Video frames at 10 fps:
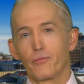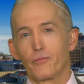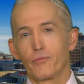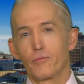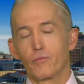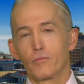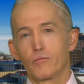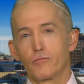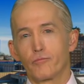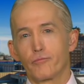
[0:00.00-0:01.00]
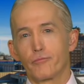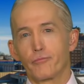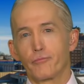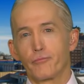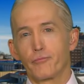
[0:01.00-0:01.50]

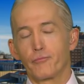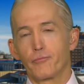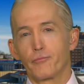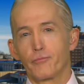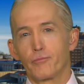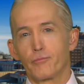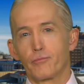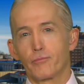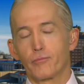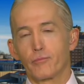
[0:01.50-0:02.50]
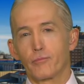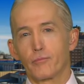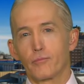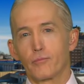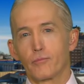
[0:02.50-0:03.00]

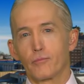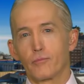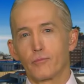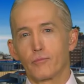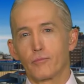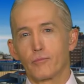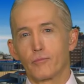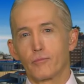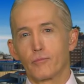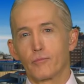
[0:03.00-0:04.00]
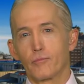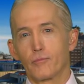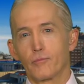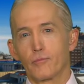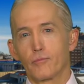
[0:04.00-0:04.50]

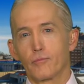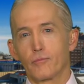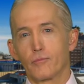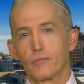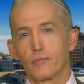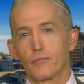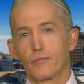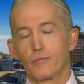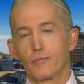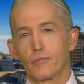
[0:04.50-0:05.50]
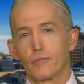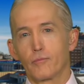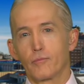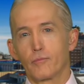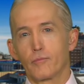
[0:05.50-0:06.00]

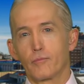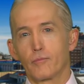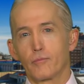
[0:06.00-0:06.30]
[no speech]